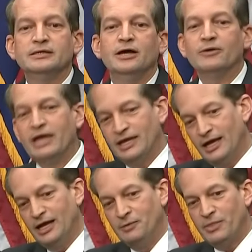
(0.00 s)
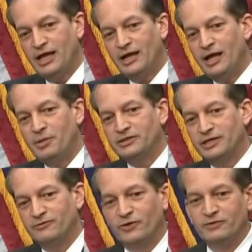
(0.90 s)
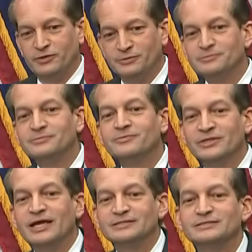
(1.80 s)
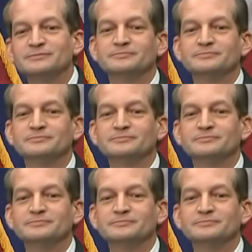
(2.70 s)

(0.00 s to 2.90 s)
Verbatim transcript: Okay. How about that in front of you? Yes.